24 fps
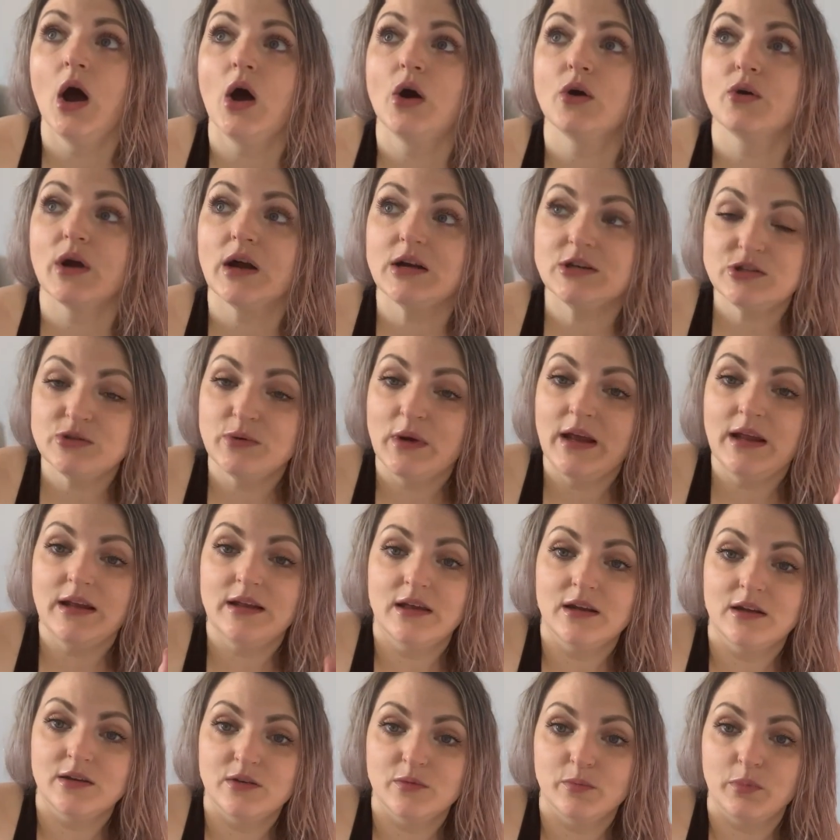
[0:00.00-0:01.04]
graduate and
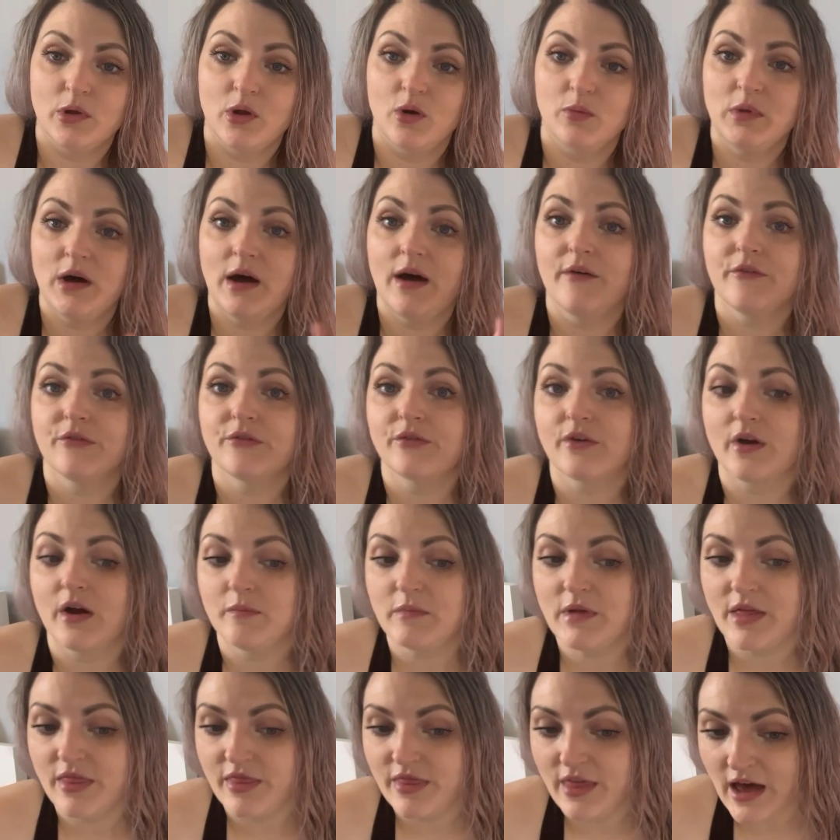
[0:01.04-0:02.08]
get a diploma
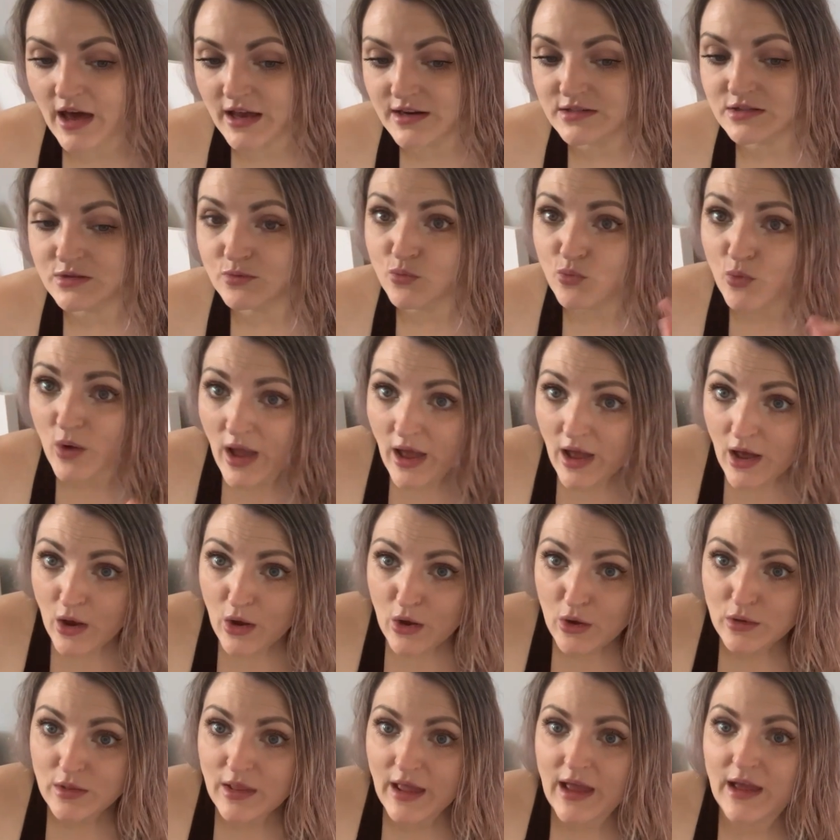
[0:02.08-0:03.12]
from that as
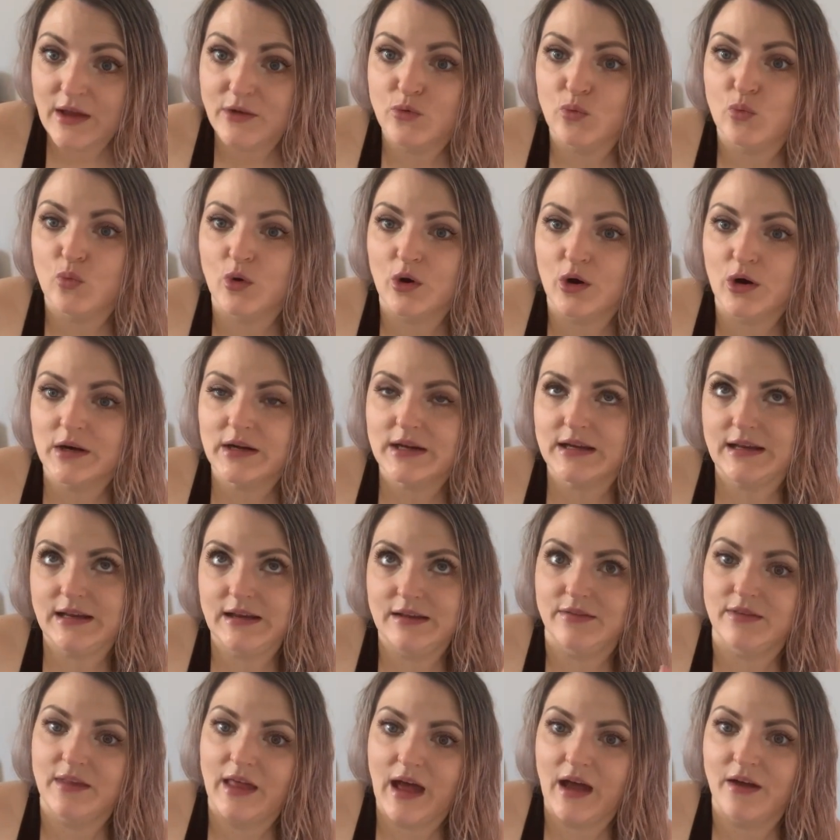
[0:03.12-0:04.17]
well, and work
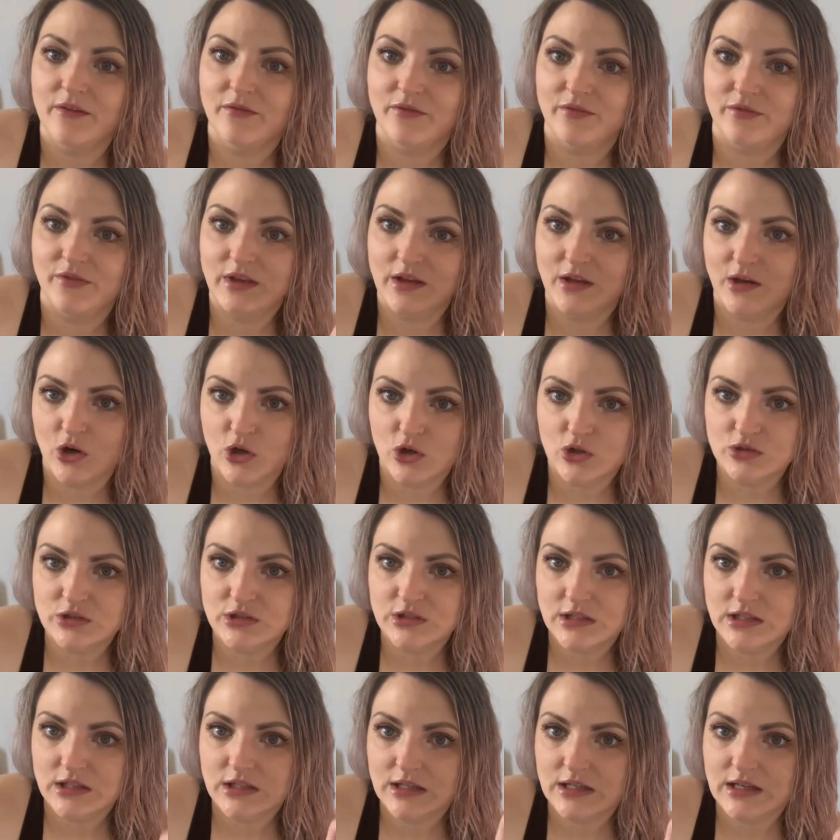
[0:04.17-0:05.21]
in that field
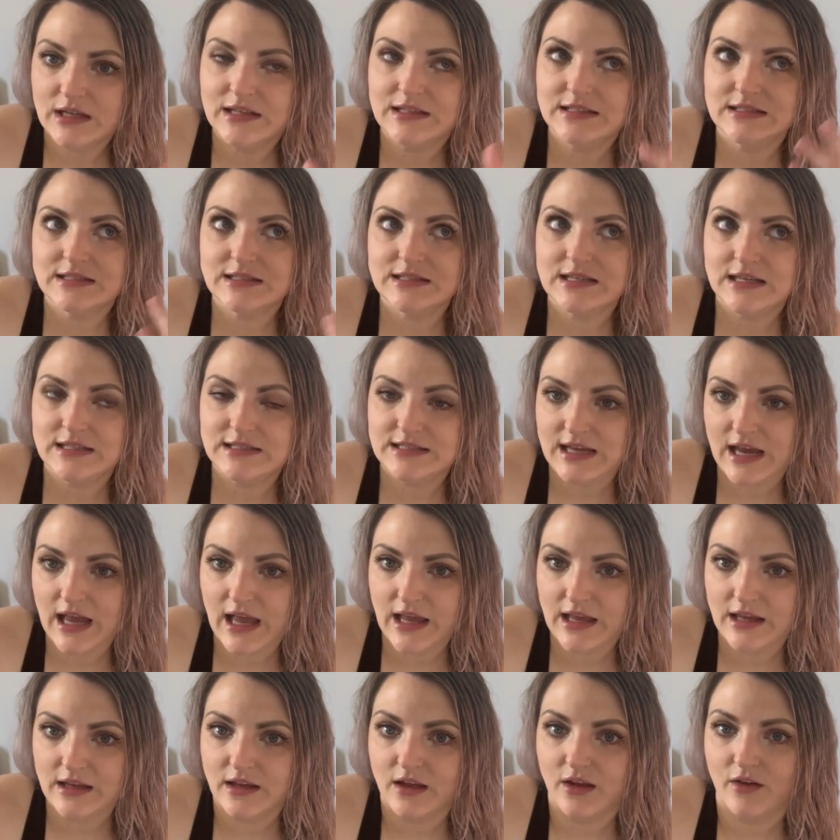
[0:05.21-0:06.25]

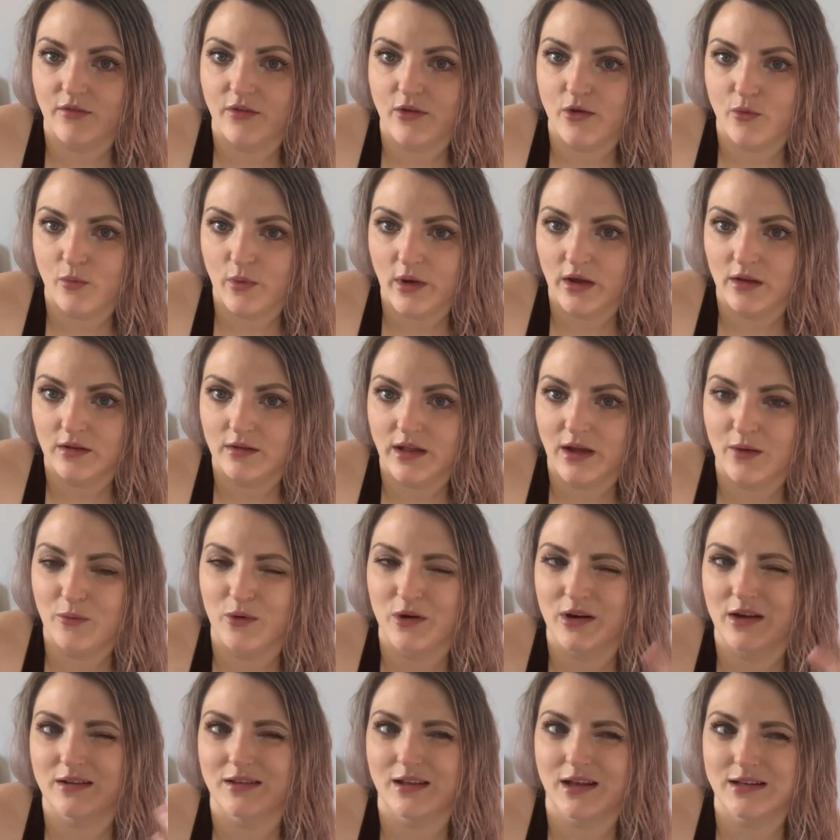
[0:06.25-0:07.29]
today, if you will. I
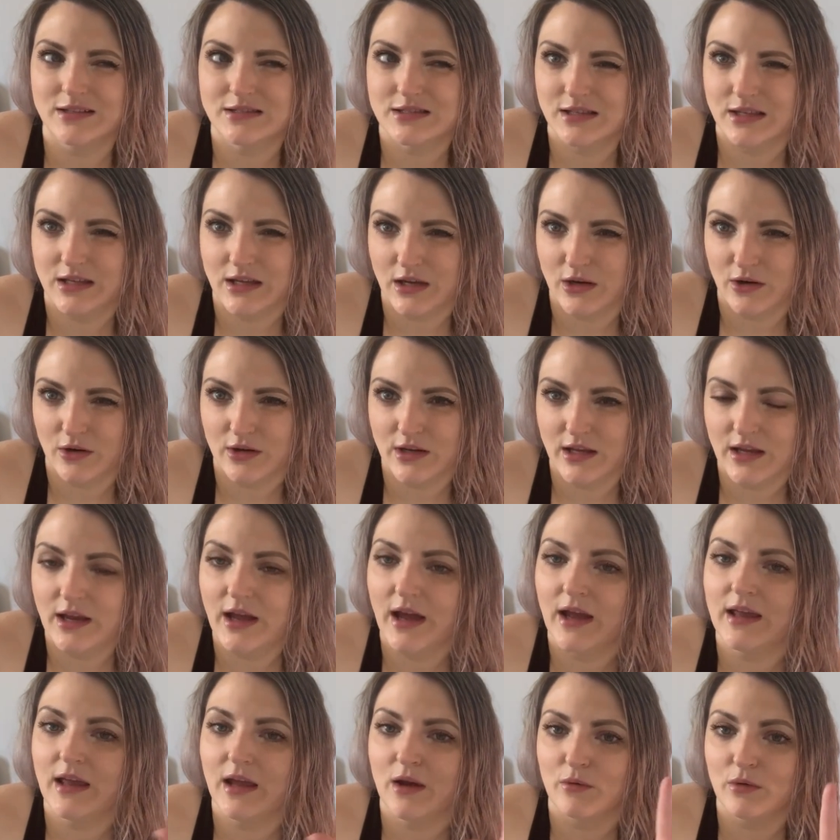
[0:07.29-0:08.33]
work in like security.
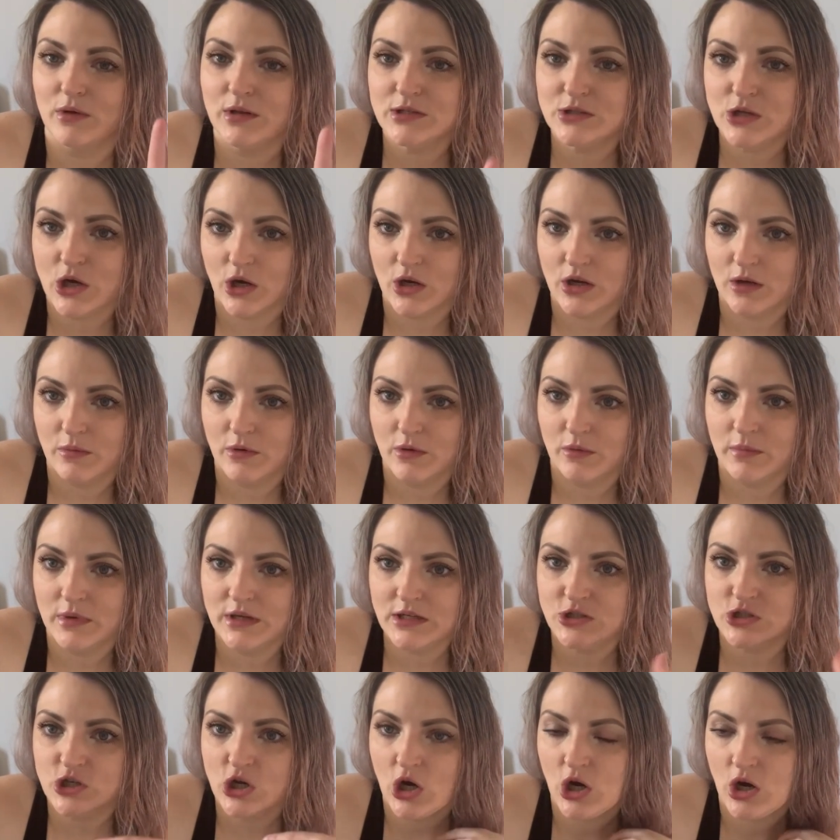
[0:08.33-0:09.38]
I can't really talk about my
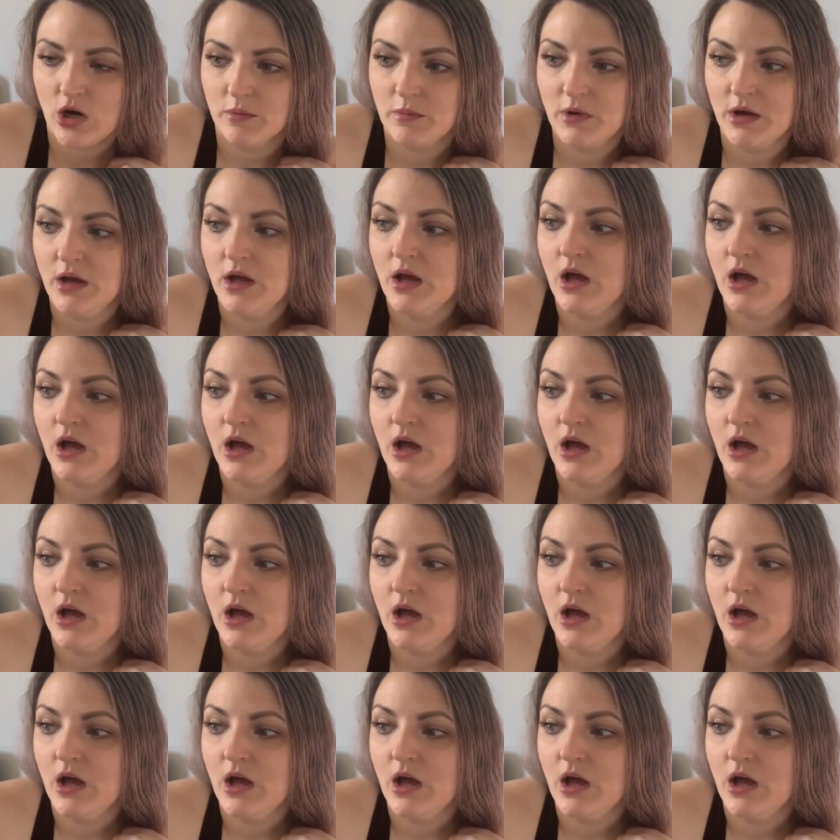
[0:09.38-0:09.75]
job